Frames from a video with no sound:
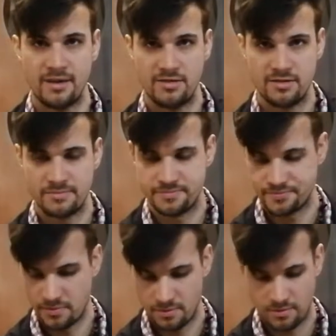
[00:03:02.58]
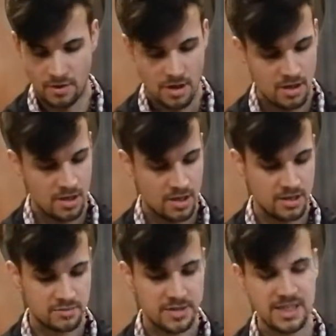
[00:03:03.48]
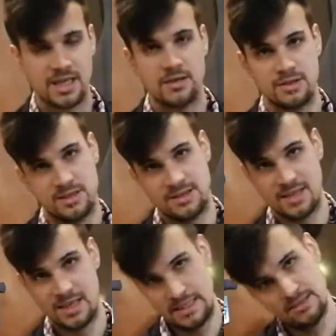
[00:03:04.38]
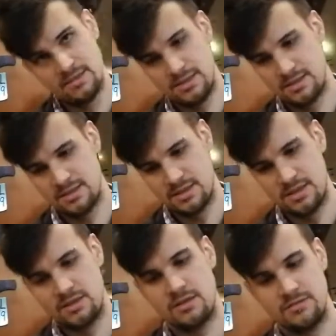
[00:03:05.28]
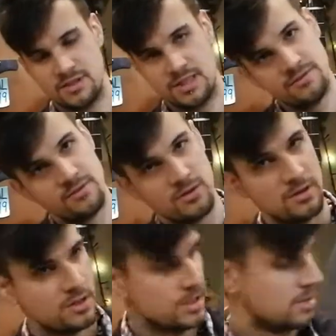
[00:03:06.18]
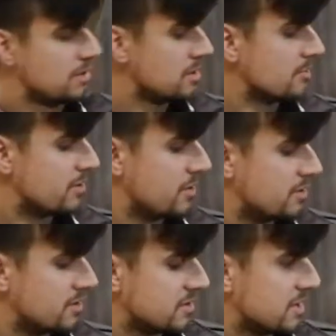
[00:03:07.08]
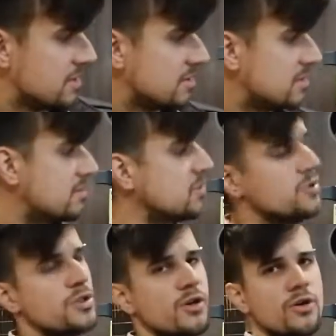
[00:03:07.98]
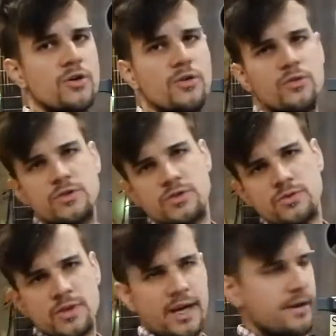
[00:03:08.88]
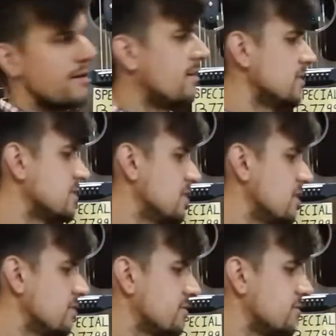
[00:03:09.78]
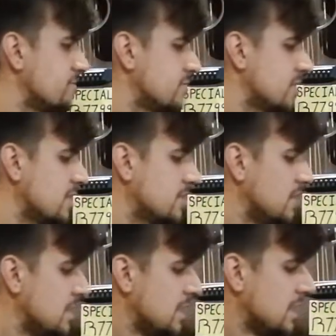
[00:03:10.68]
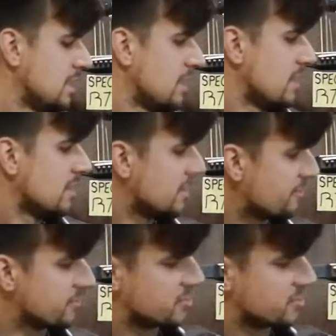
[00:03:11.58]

keys. Now this particular design is designed obviously for computers and studios and all that kind of stuff. So the difference